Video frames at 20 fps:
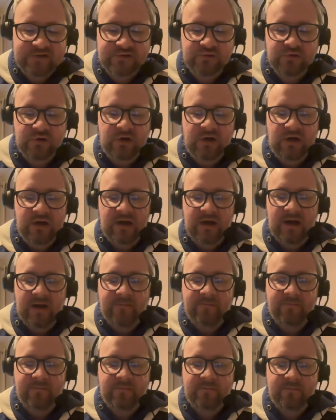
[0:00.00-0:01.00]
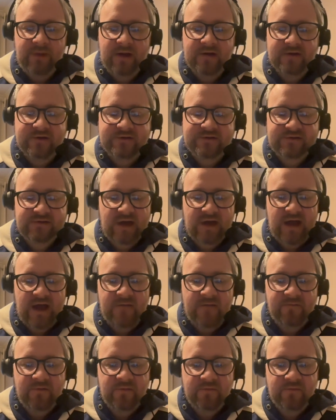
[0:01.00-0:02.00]
So minutes
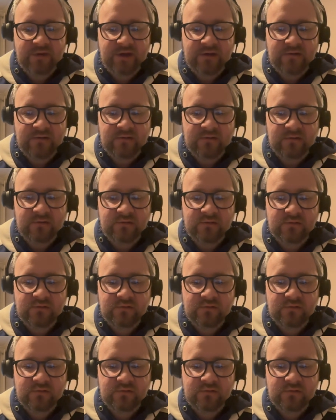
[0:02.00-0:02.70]
haven't been